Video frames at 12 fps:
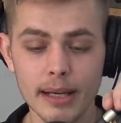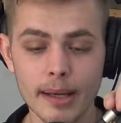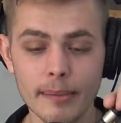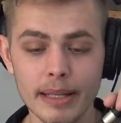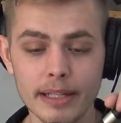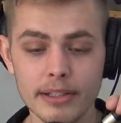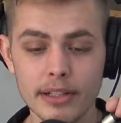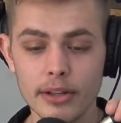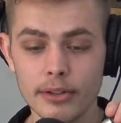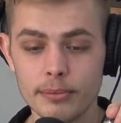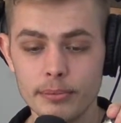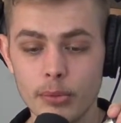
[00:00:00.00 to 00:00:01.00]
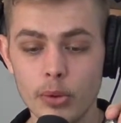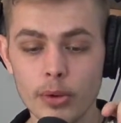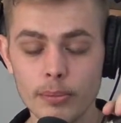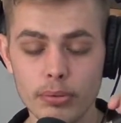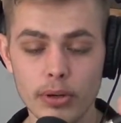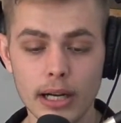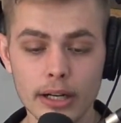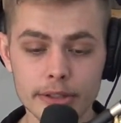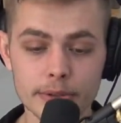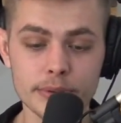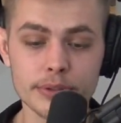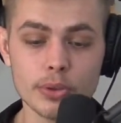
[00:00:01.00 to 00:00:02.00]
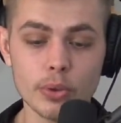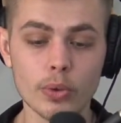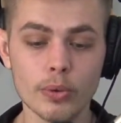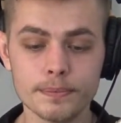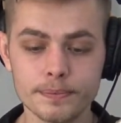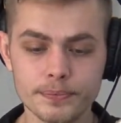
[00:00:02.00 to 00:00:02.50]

I made another more progress with school.